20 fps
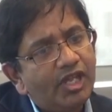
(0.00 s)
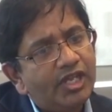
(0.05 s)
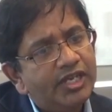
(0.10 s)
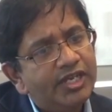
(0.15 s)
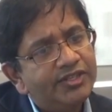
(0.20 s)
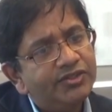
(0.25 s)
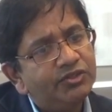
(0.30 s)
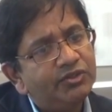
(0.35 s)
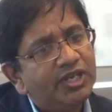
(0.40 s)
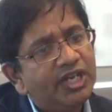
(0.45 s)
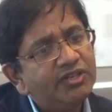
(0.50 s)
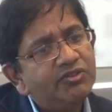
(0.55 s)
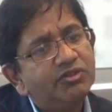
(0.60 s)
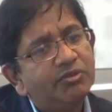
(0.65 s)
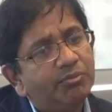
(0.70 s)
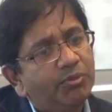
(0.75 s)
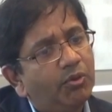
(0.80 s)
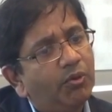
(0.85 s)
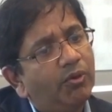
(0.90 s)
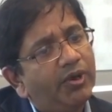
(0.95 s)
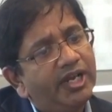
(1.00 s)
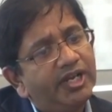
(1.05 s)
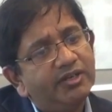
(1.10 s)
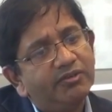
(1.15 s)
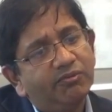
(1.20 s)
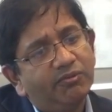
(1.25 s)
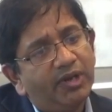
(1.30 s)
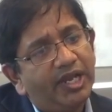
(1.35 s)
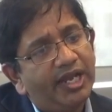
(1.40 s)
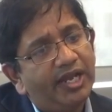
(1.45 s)
is to get to the
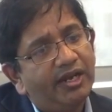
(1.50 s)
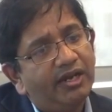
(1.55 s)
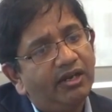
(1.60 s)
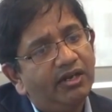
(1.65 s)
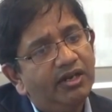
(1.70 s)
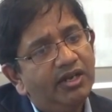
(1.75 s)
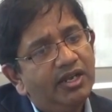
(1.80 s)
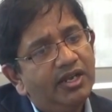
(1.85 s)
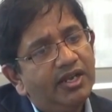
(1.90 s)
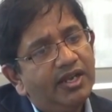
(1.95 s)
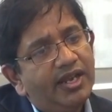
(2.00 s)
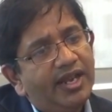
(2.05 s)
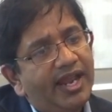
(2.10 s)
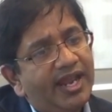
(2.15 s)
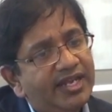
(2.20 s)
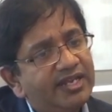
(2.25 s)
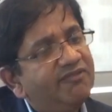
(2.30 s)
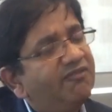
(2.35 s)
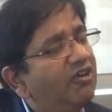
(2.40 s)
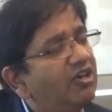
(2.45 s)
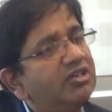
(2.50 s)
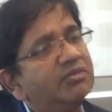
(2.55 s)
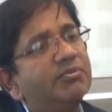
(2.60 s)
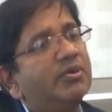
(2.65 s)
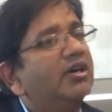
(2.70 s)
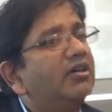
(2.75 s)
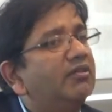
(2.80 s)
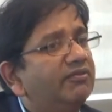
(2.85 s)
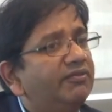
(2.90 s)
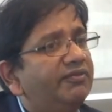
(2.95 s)
point where anyone
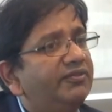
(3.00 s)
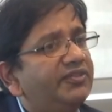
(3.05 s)
above,